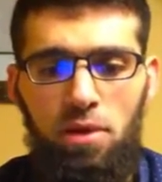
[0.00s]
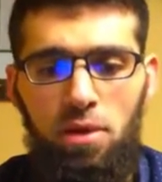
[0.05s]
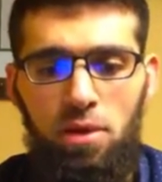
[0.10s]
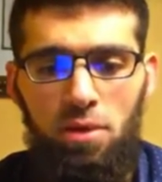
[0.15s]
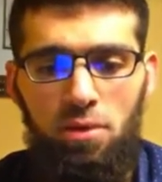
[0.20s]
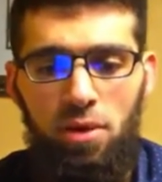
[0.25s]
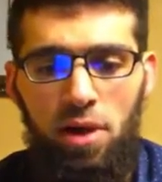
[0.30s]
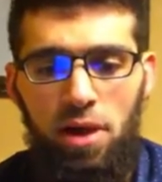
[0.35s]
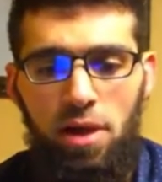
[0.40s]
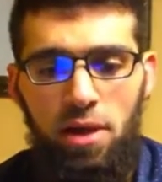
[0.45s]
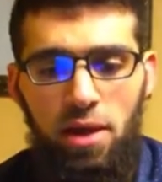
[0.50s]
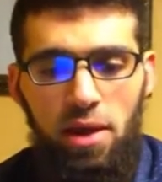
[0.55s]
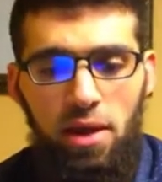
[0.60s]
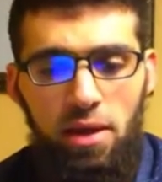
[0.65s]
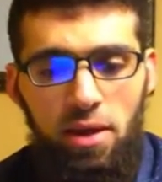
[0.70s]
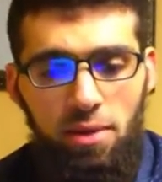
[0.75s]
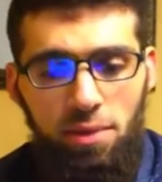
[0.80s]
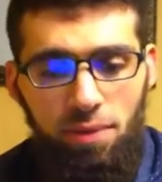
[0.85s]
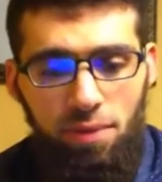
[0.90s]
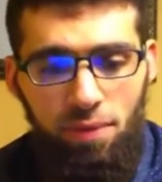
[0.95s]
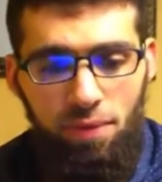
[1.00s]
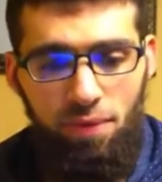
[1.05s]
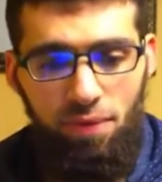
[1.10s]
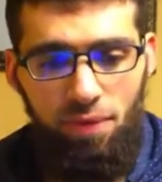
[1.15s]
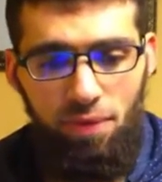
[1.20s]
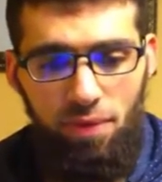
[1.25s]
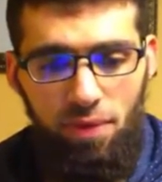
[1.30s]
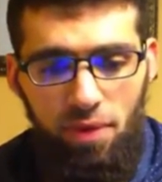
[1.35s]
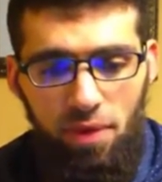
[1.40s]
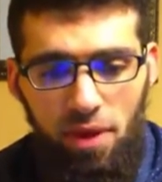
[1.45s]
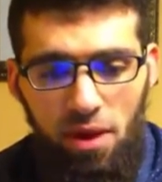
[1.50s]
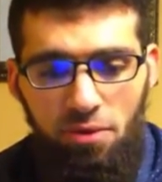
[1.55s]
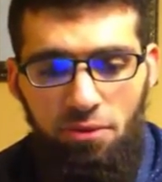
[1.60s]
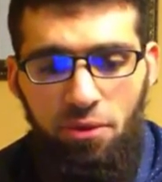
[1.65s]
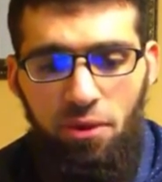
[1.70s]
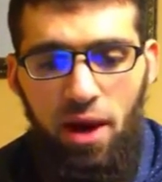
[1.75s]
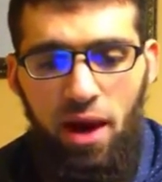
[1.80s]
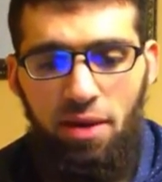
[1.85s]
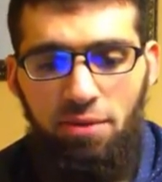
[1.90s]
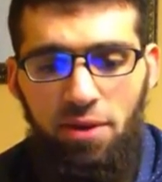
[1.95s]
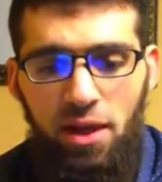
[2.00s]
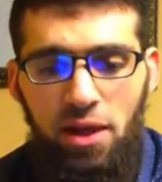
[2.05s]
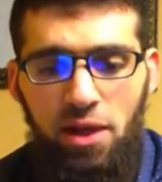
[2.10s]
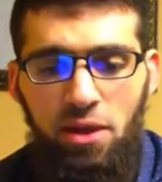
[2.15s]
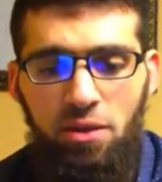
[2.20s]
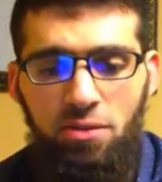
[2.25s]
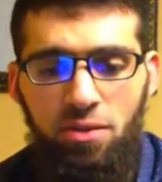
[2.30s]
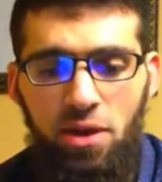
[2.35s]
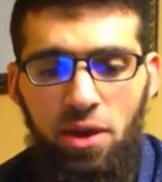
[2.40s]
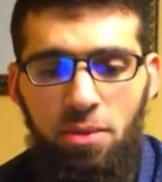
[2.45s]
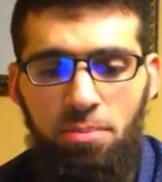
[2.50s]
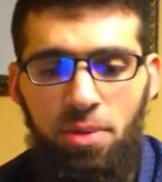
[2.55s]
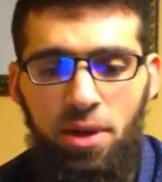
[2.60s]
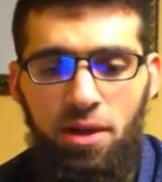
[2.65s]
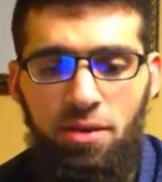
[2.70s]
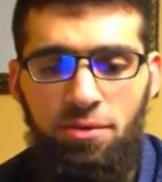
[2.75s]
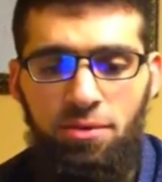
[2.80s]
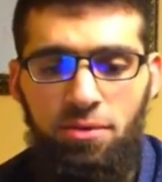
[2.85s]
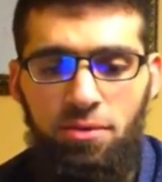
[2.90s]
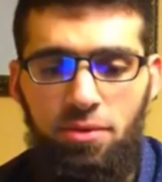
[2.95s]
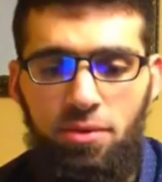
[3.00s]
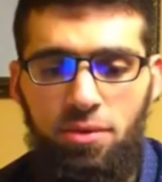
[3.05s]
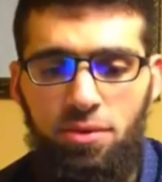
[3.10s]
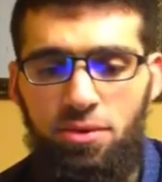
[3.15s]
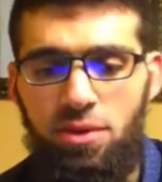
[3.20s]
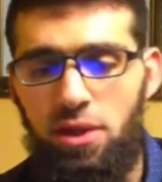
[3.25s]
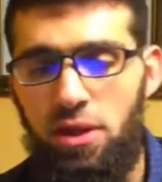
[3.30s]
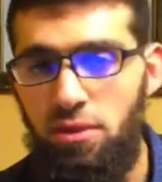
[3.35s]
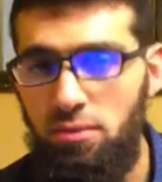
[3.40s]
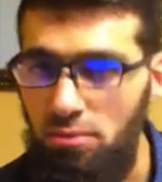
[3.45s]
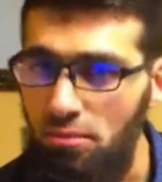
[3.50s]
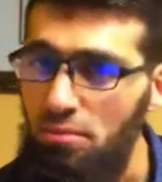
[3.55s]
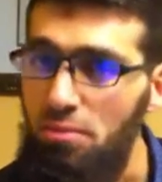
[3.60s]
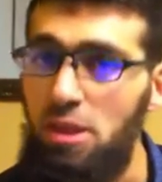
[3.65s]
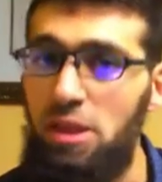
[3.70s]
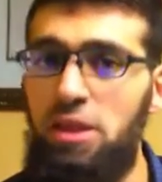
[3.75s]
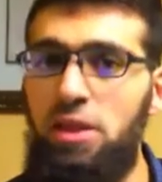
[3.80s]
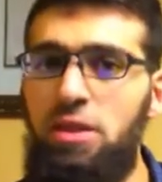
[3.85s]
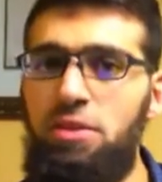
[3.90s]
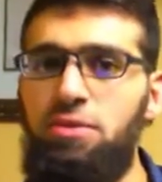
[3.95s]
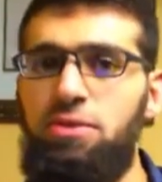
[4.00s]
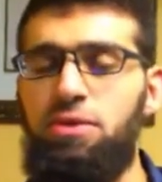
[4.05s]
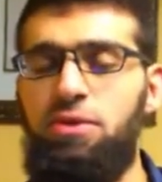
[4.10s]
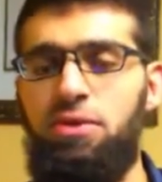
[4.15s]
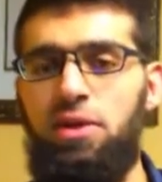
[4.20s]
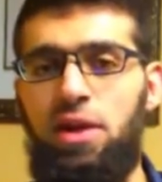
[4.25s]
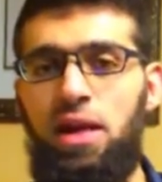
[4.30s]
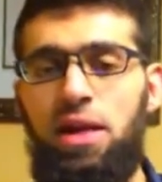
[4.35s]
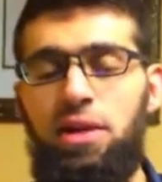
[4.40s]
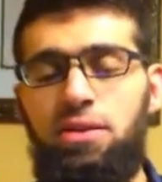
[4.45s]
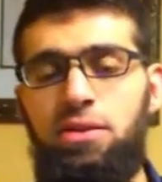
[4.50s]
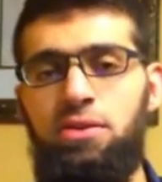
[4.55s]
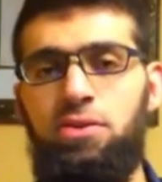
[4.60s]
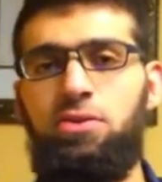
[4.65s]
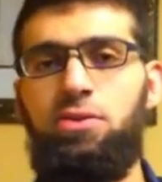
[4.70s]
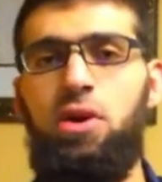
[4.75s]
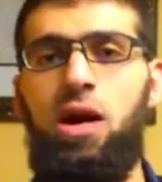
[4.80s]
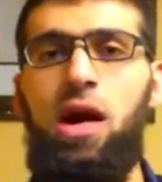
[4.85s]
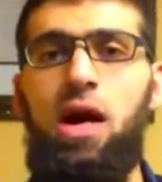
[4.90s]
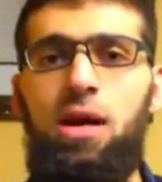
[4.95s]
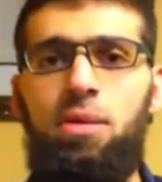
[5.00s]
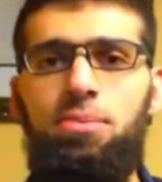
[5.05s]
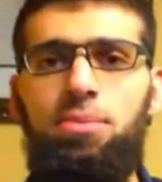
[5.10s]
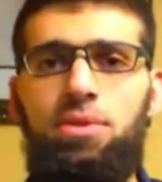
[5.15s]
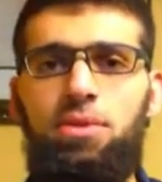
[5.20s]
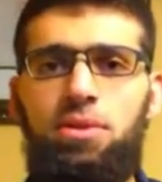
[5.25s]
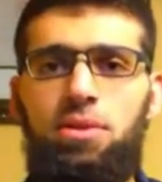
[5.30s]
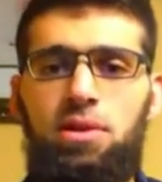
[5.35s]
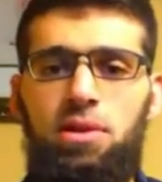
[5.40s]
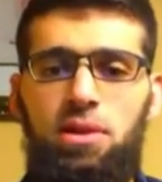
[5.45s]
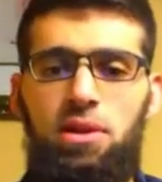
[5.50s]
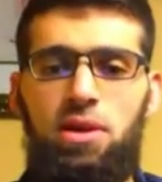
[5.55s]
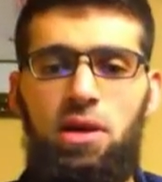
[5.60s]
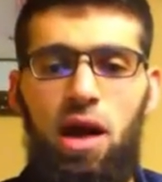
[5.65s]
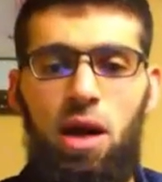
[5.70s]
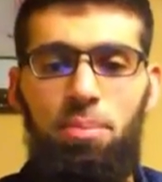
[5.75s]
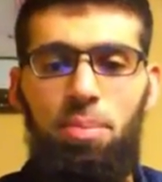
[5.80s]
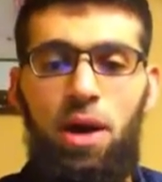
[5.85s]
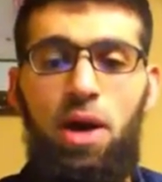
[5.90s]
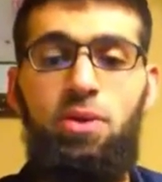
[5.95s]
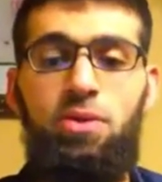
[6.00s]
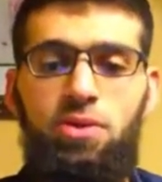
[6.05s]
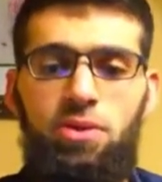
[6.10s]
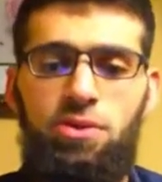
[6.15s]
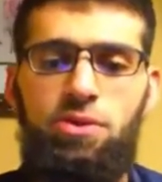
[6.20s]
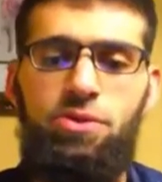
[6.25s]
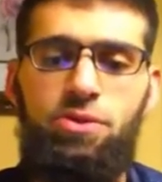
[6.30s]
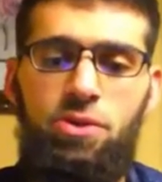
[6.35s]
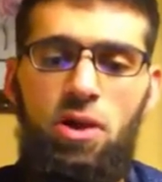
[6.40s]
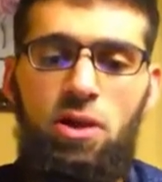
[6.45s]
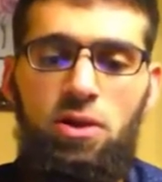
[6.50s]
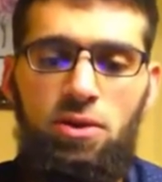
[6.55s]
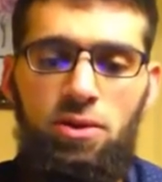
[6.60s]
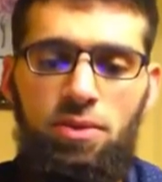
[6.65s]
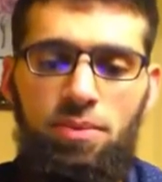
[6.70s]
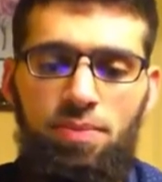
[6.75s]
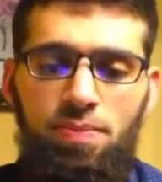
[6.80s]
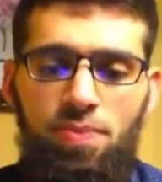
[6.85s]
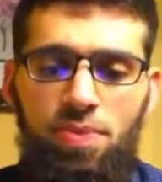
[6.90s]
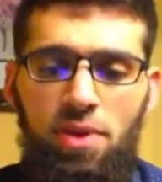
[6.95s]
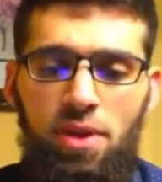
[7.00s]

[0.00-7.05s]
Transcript: Right? And if you have any of the above 3 beliefs that I described about your struggle,